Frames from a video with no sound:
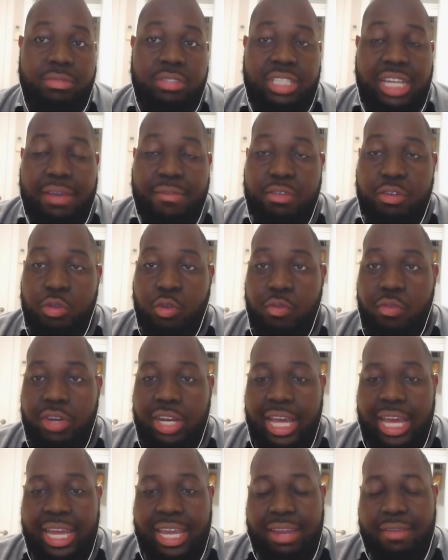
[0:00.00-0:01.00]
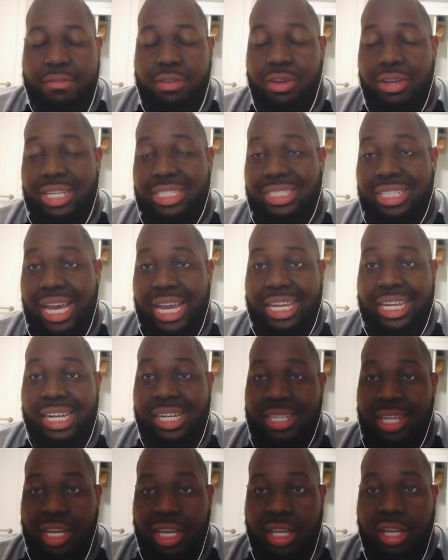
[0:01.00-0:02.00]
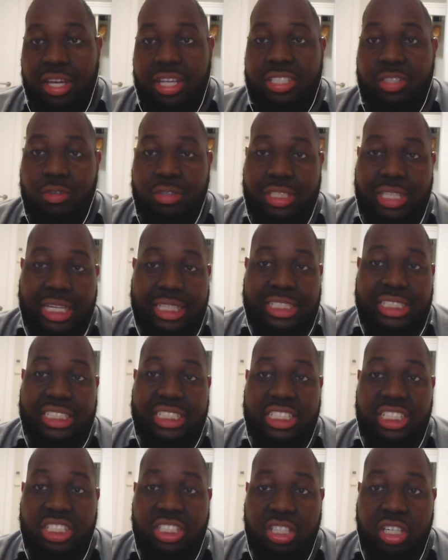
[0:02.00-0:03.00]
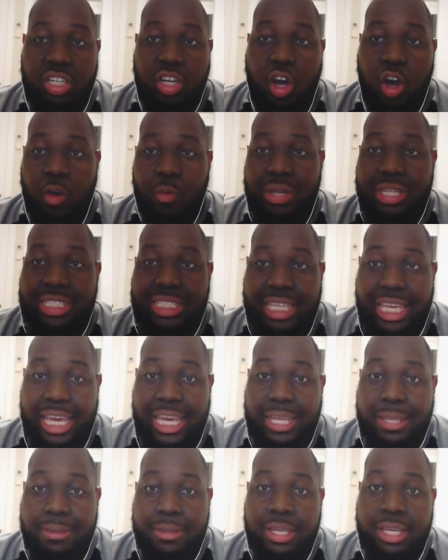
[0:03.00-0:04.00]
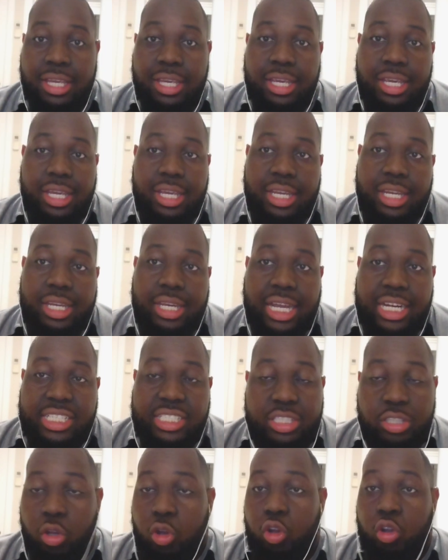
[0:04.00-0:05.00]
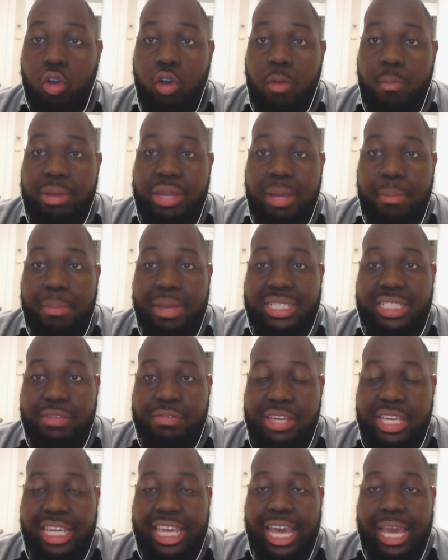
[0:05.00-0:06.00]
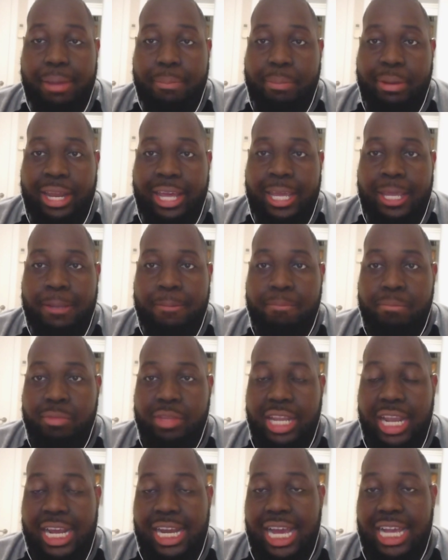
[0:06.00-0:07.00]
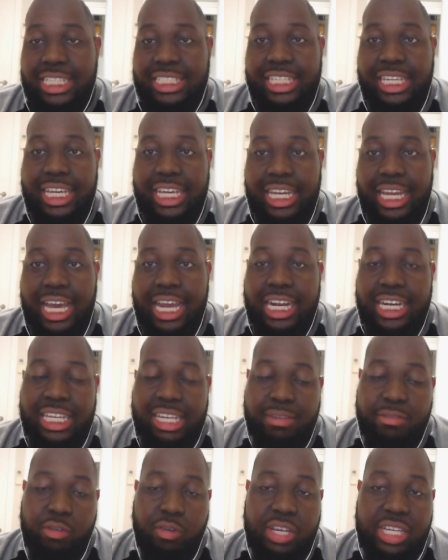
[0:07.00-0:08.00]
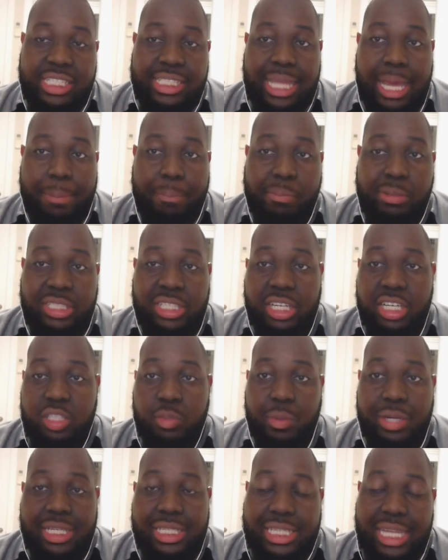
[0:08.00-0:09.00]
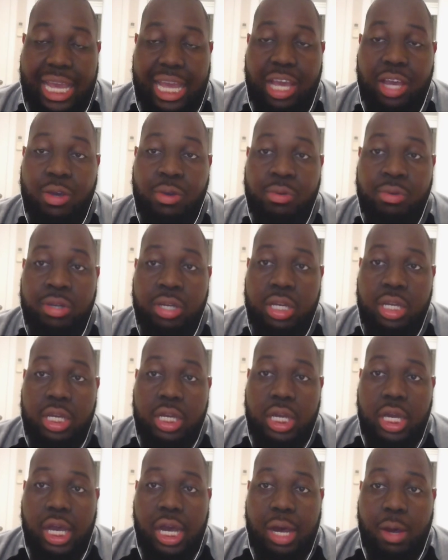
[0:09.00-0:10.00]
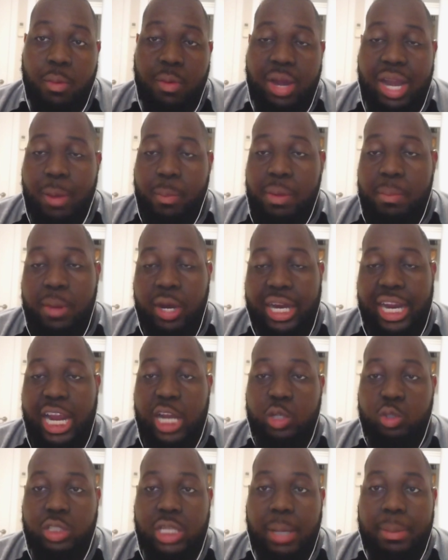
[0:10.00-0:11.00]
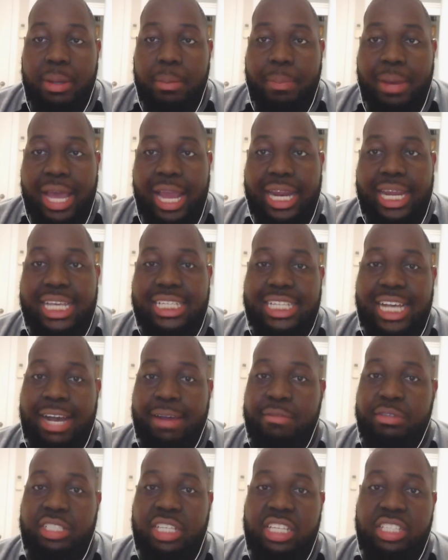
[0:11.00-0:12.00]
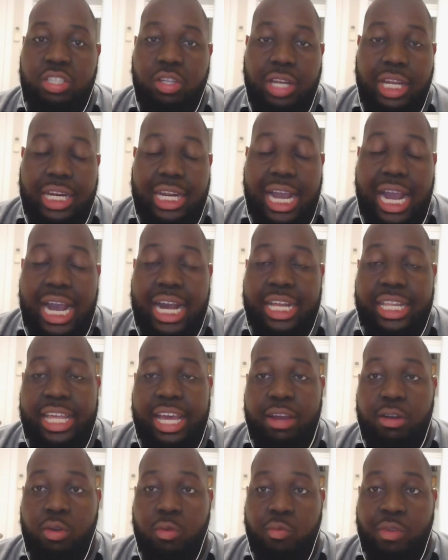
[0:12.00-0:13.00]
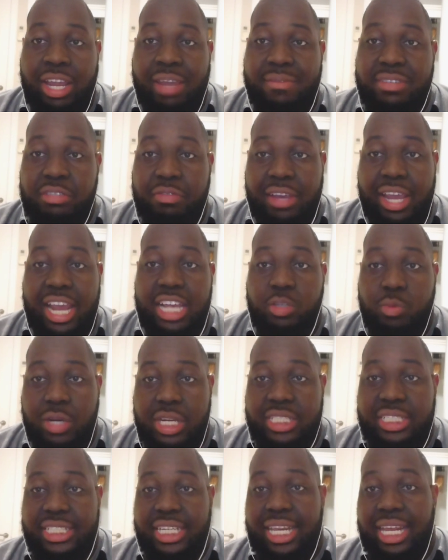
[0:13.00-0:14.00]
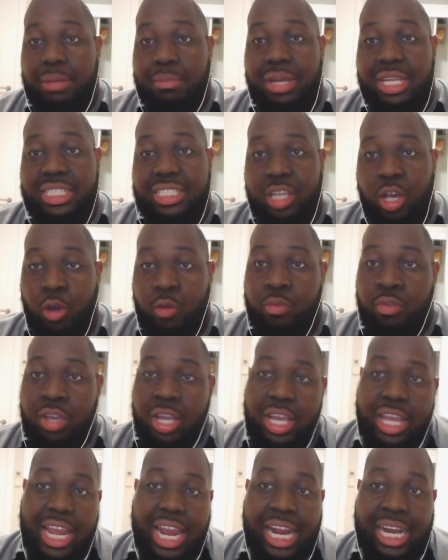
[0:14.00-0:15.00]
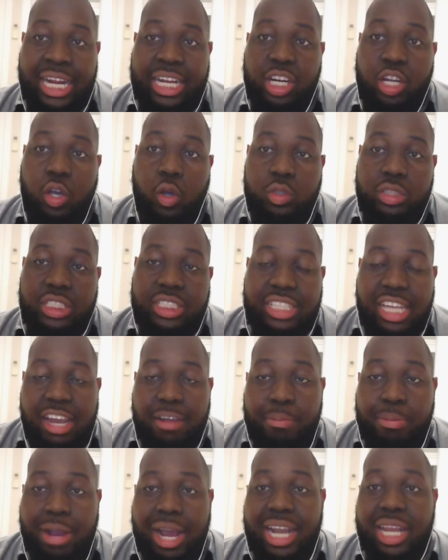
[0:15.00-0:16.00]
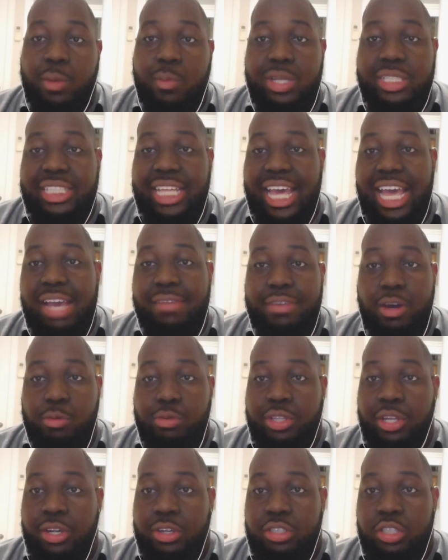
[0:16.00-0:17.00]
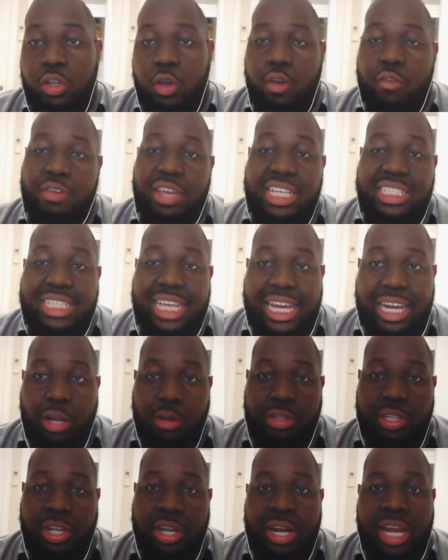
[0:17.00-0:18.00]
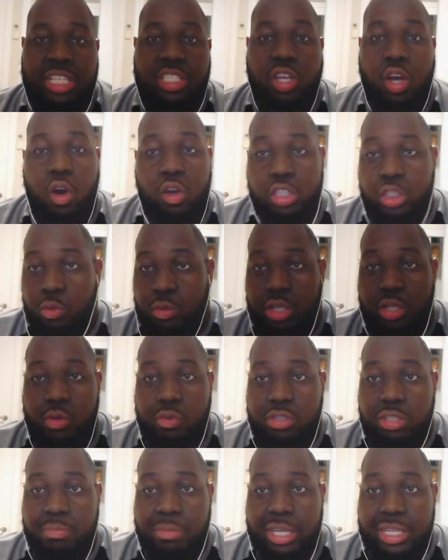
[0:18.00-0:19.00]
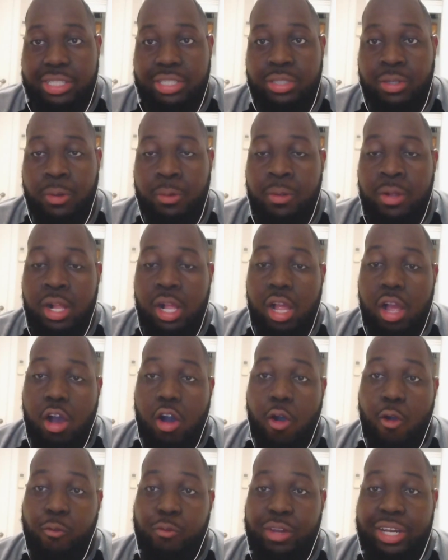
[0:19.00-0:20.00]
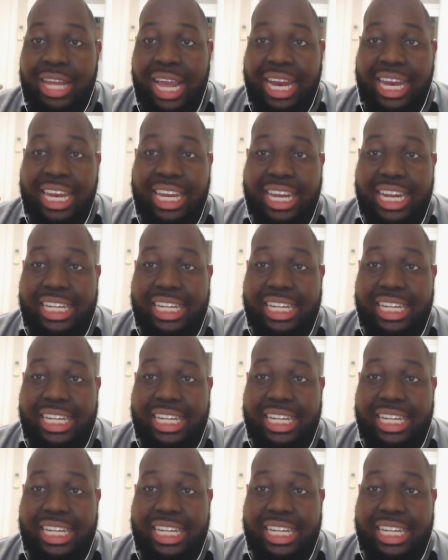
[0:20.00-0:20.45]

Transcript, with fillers: Devin Duvernay, even though he's not getting the looks or touches he should always get, that's still going to be a miss if he can't play. And Isaiah Likely, even though his snap percentage went down when Mark Andrews coming back, he's obviously still a guy that the Ravens fans want to see, like myself, and that the coaching staff probably wants to have out there. So if he's not out there, that's also a huge miss. So hopefully they can